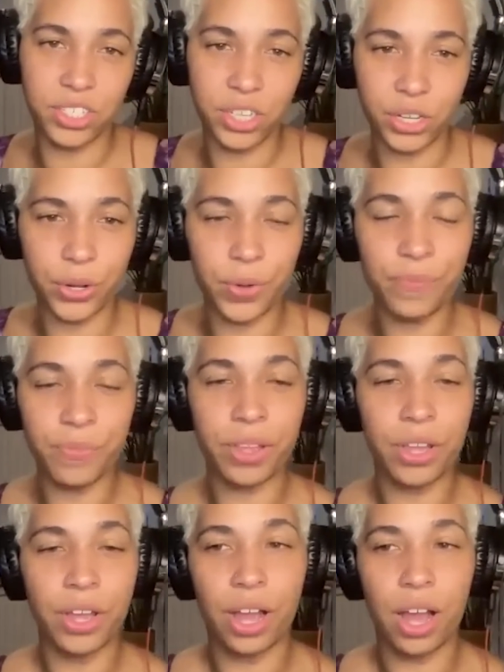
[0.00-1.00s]
So
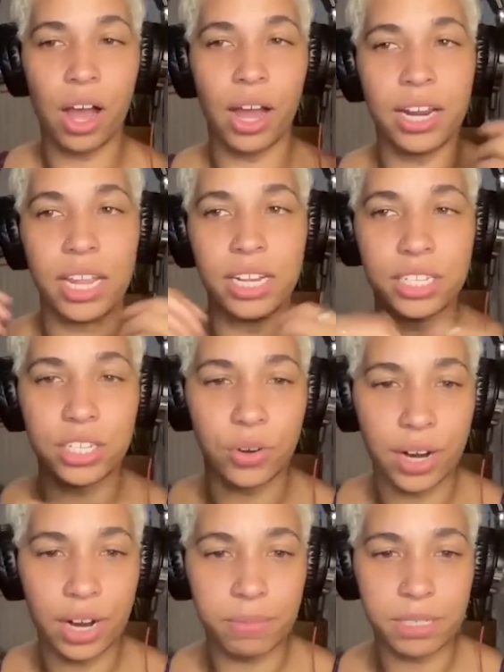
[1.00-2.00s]
on
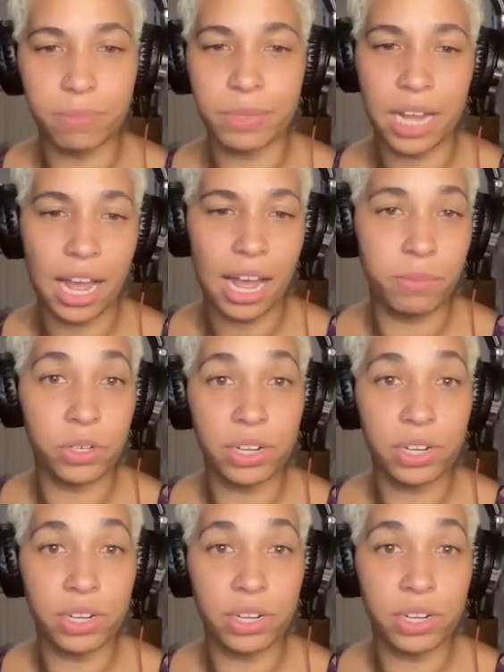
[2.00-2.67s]
Instagram sometimes